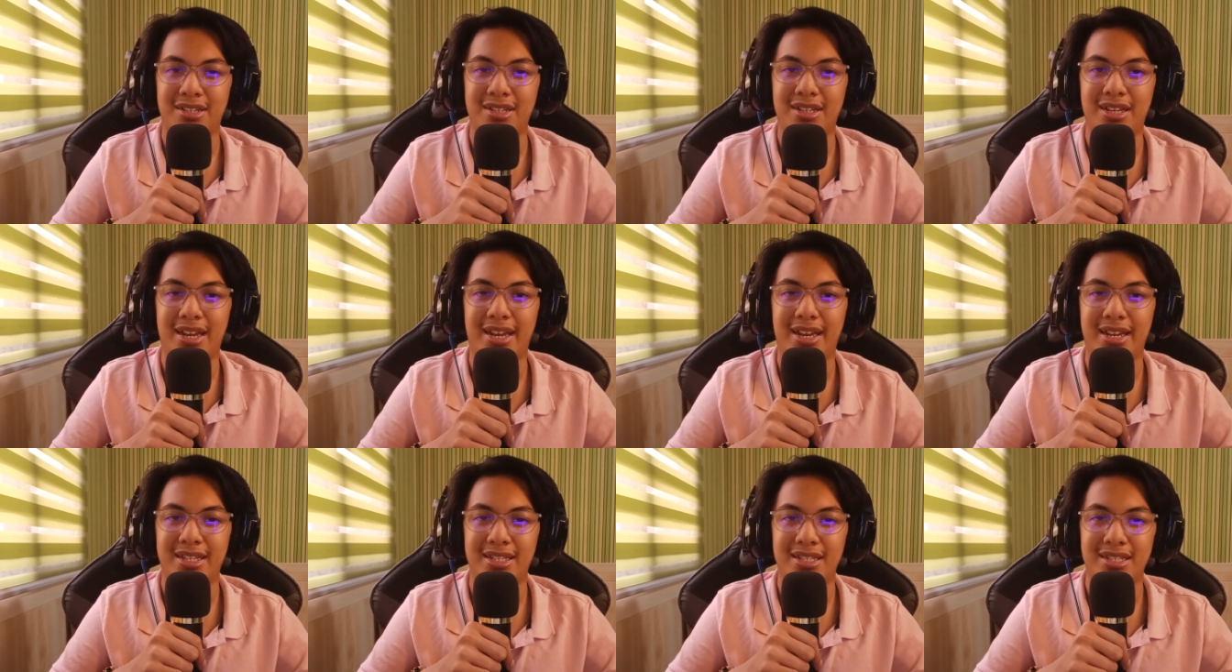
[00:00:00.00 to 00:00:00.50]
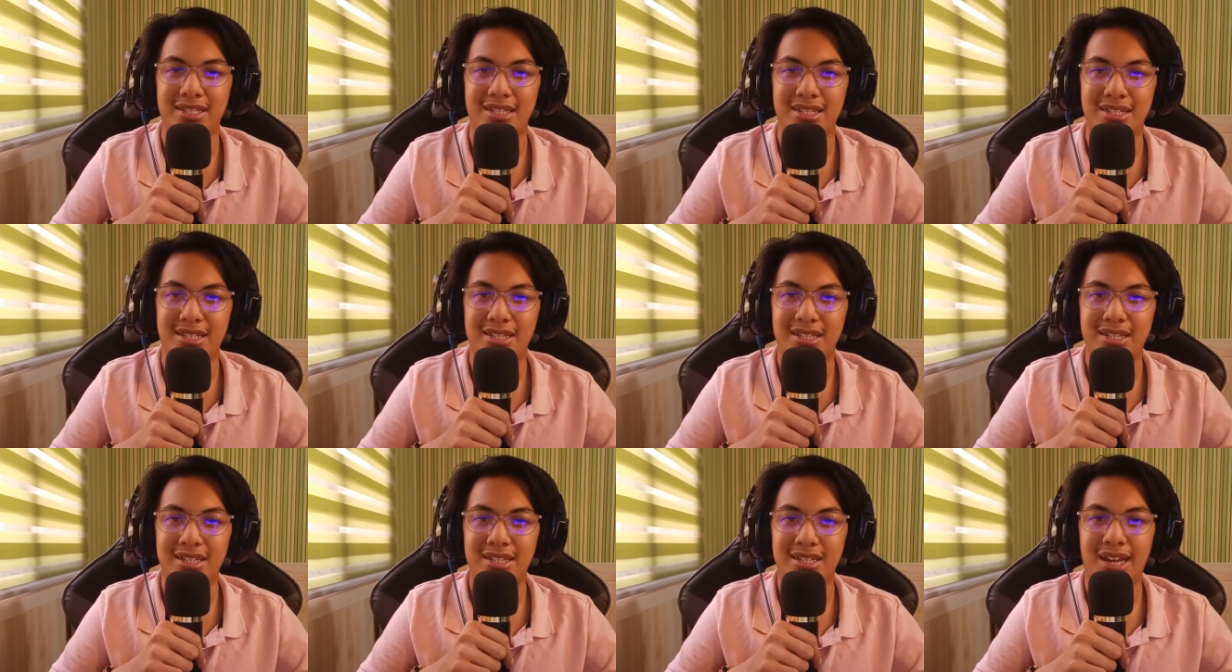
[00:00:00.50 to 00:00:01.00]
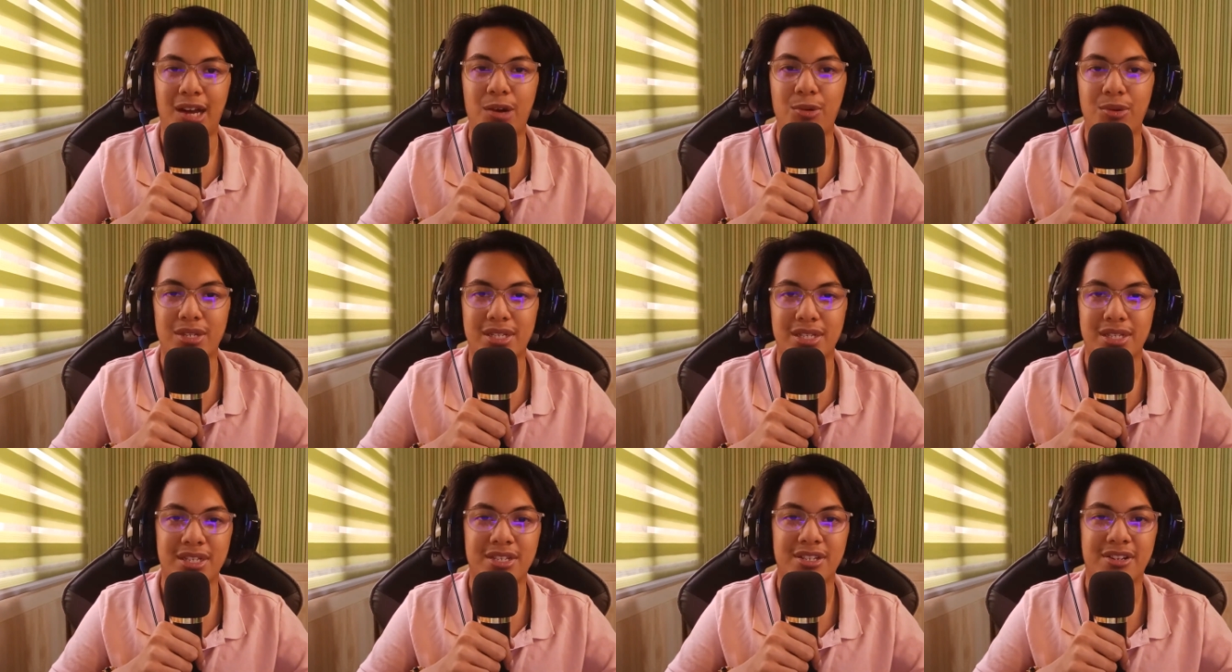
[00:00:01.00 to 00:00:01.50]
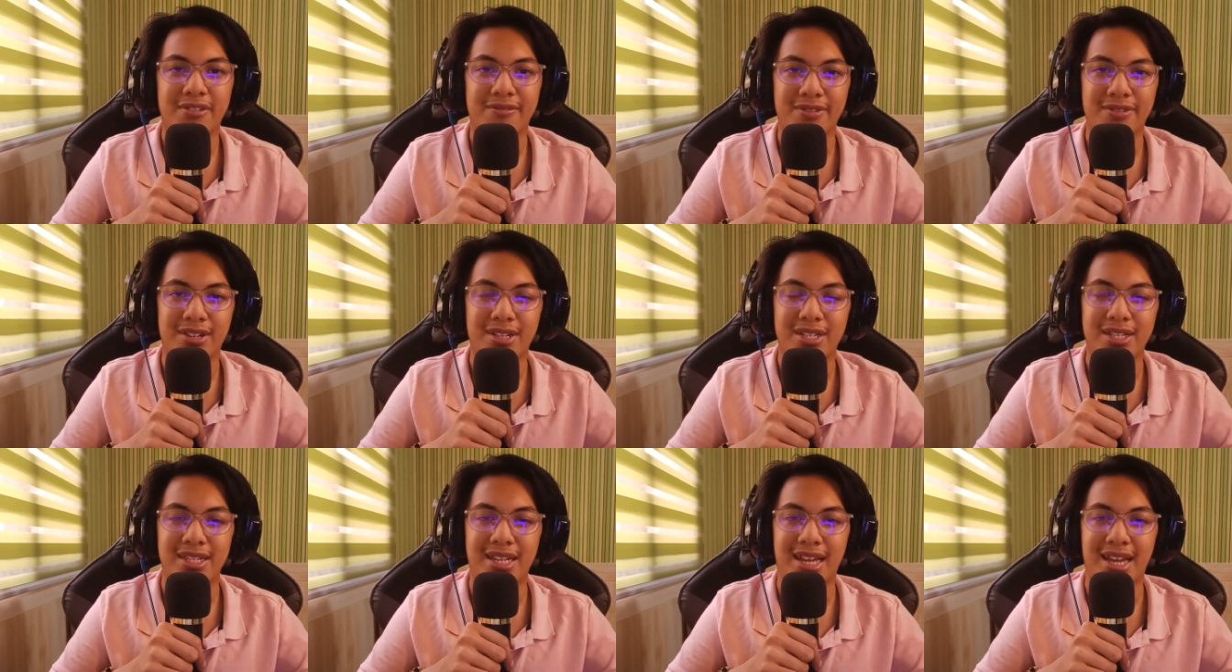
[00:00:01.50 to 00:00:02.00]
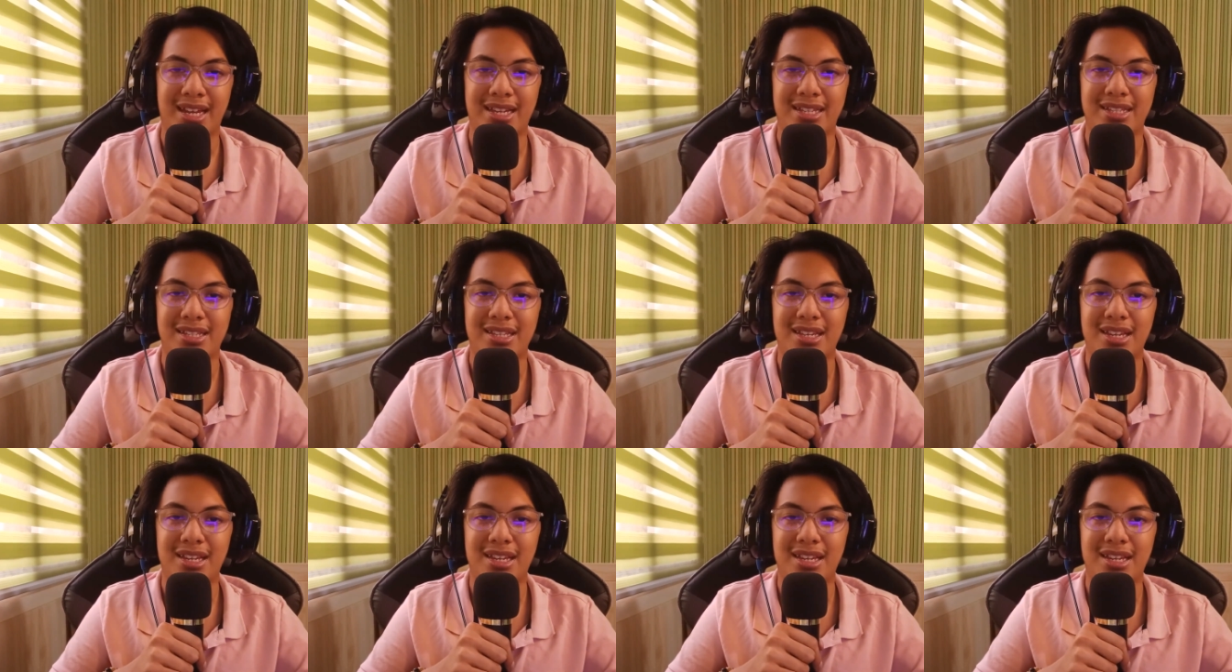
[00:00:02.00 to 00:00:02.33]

and I was nervous that